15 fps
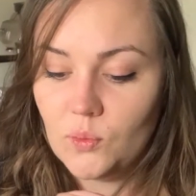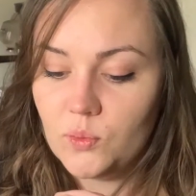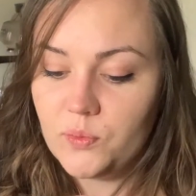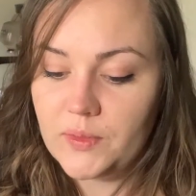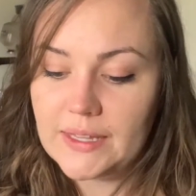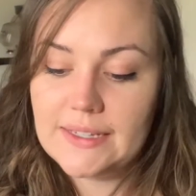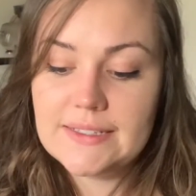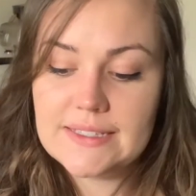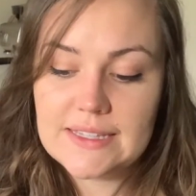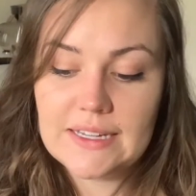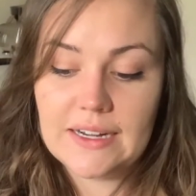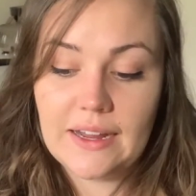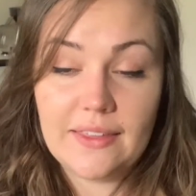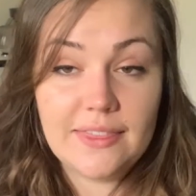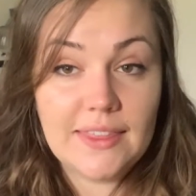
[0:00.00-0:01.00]
things that
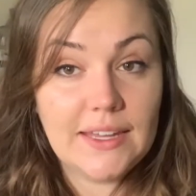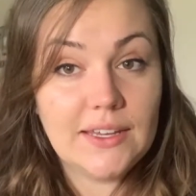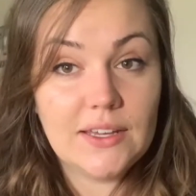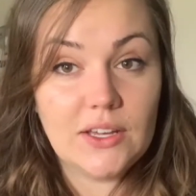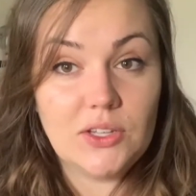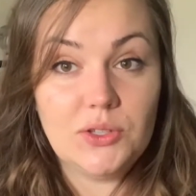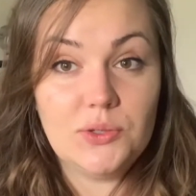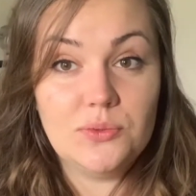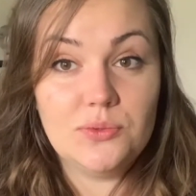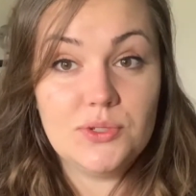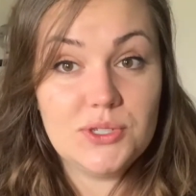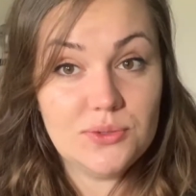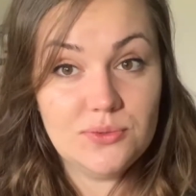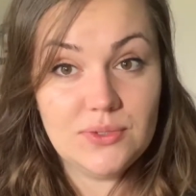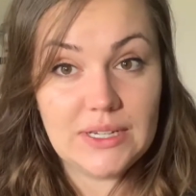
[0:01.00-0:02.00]
I think you
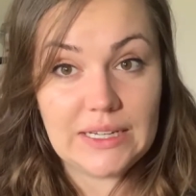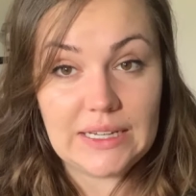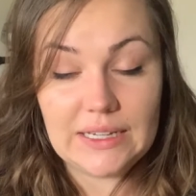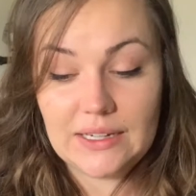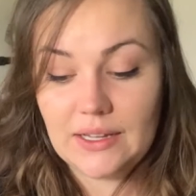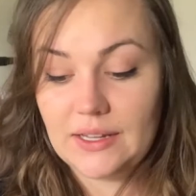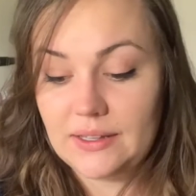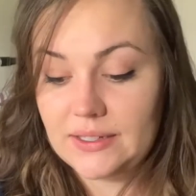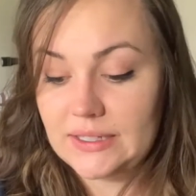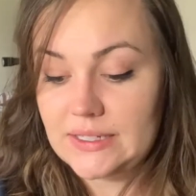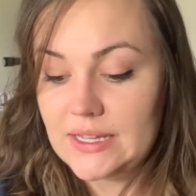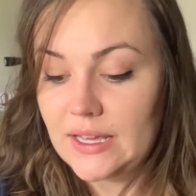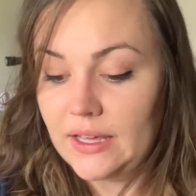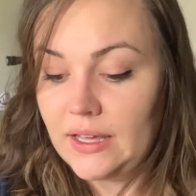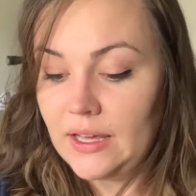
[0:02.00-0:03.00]
do need. And
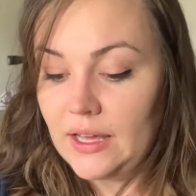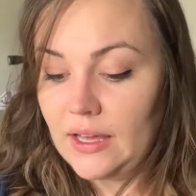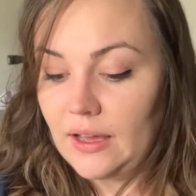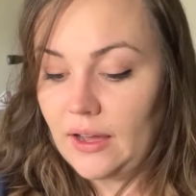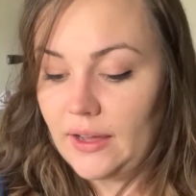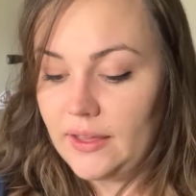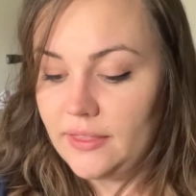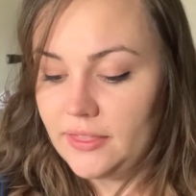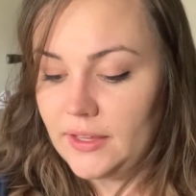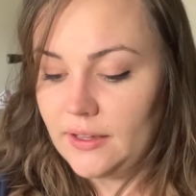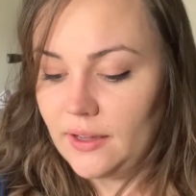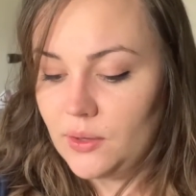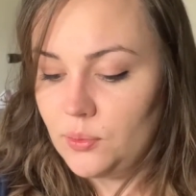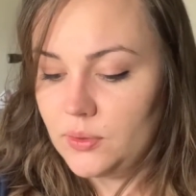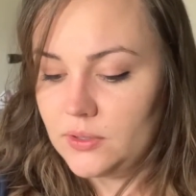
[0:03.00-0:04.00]
I think
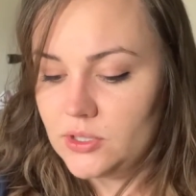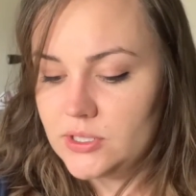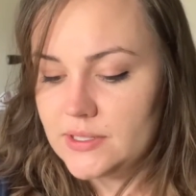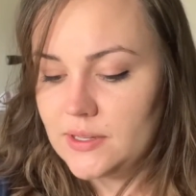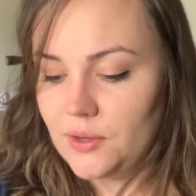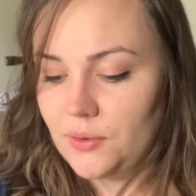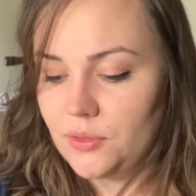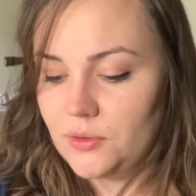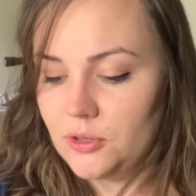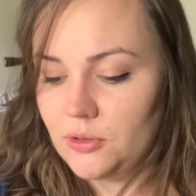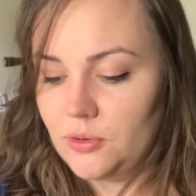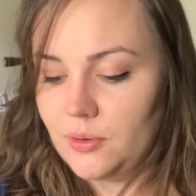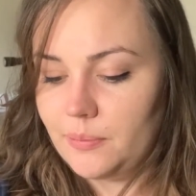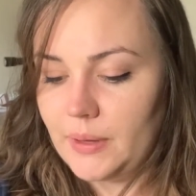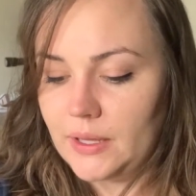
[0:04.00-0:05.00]
I will just go
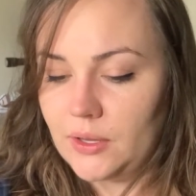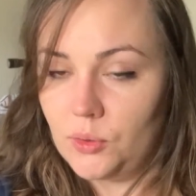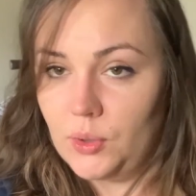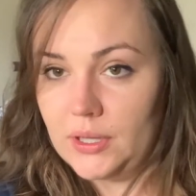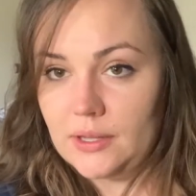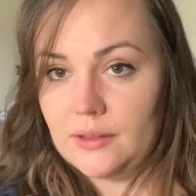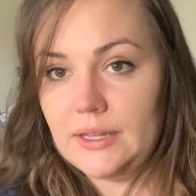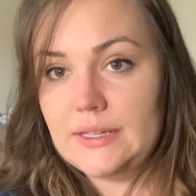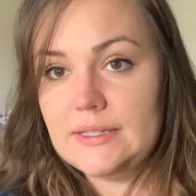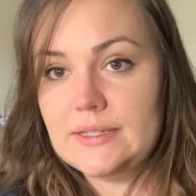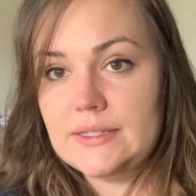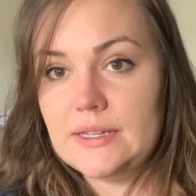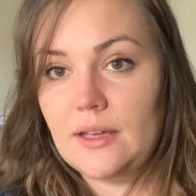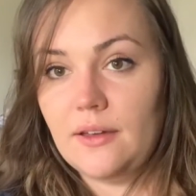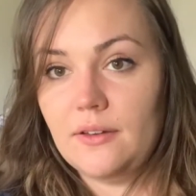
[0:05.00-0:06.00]
through my quick
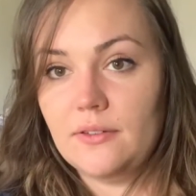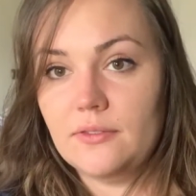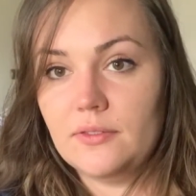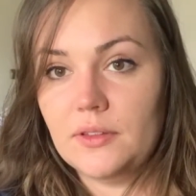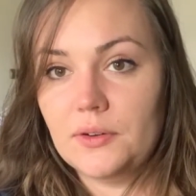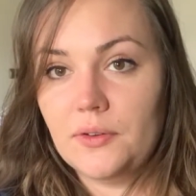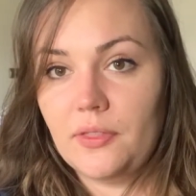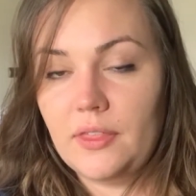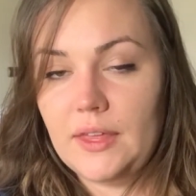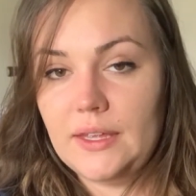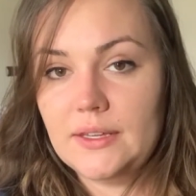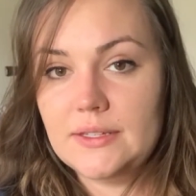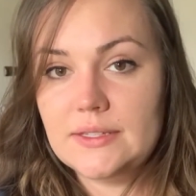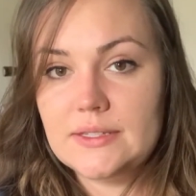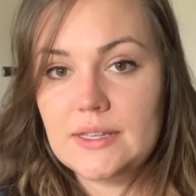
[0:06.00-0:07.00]
list of little
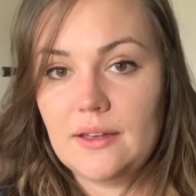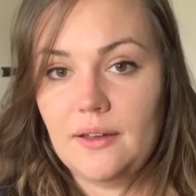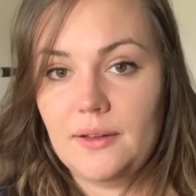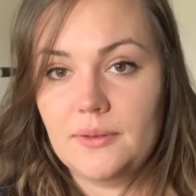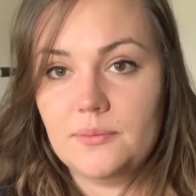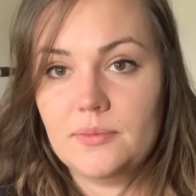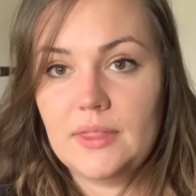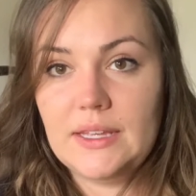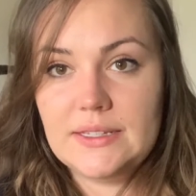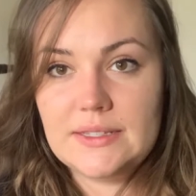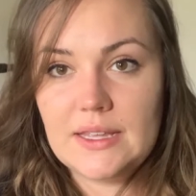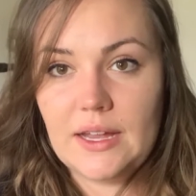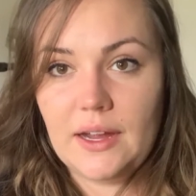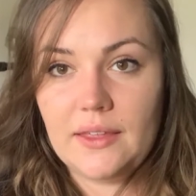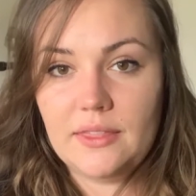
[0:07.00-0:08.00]
things, things
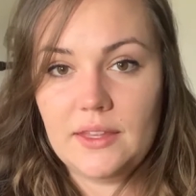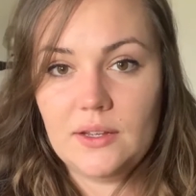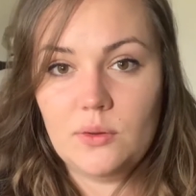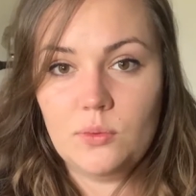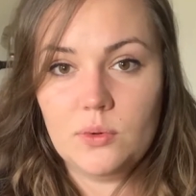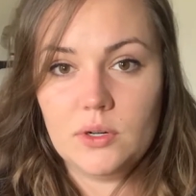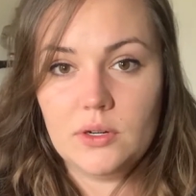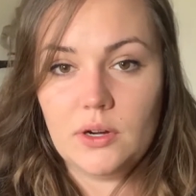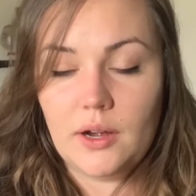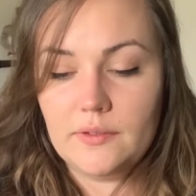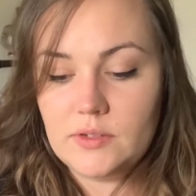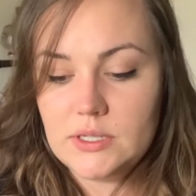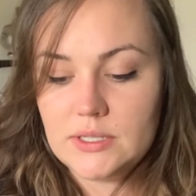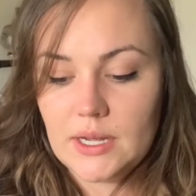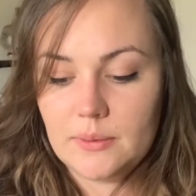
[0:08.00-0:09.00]
that I think were
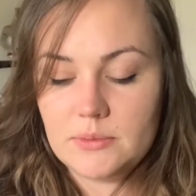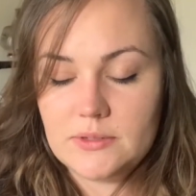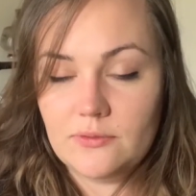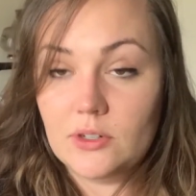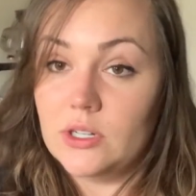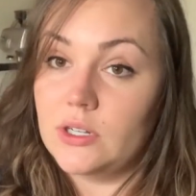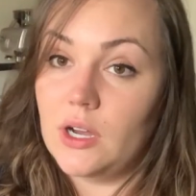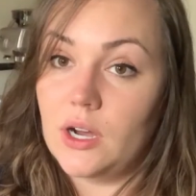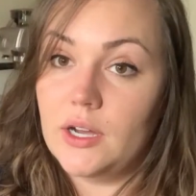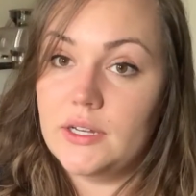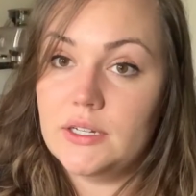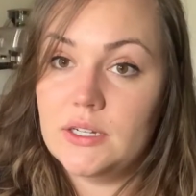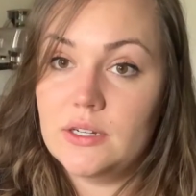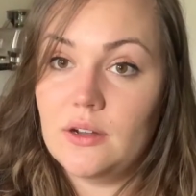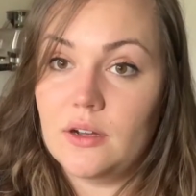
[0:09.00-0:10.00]
oftentimes
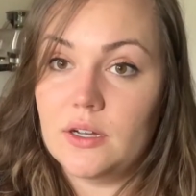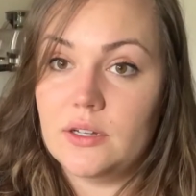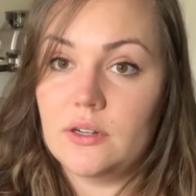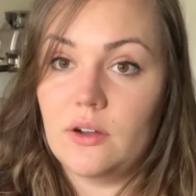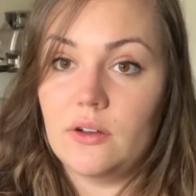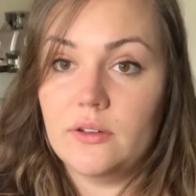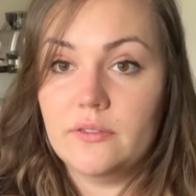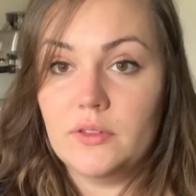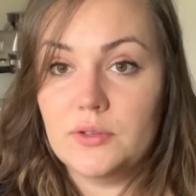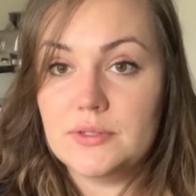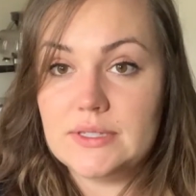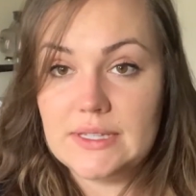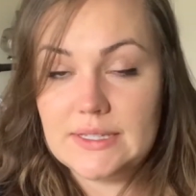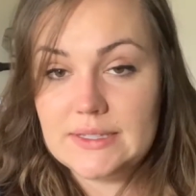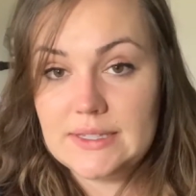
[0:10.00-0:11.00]
forgotten on all those
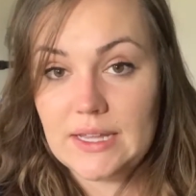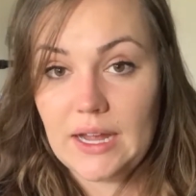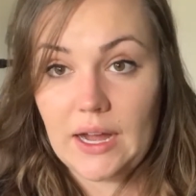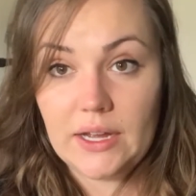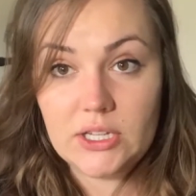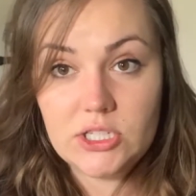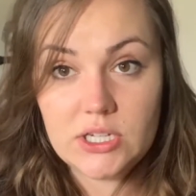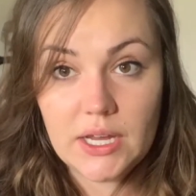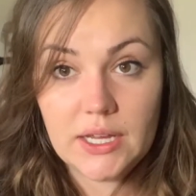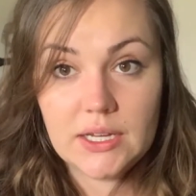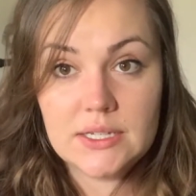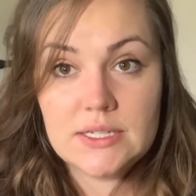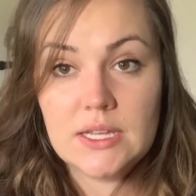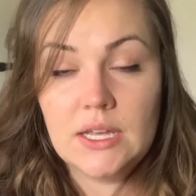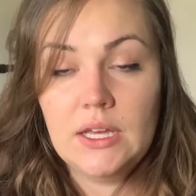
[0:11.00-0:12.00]
lists that I
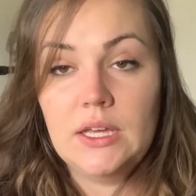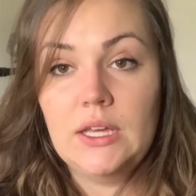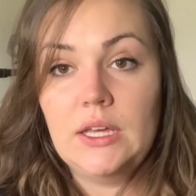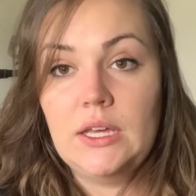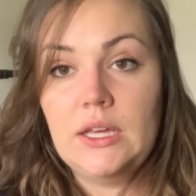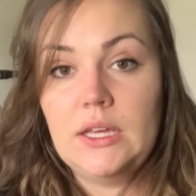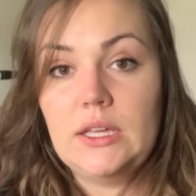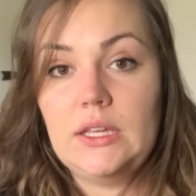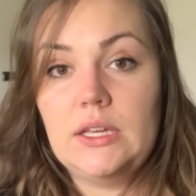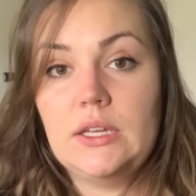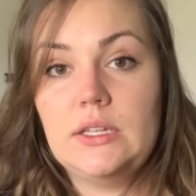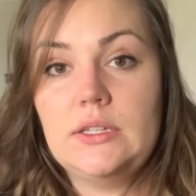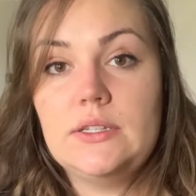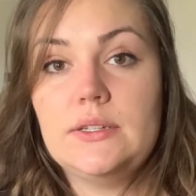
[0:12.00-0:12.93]
checked. And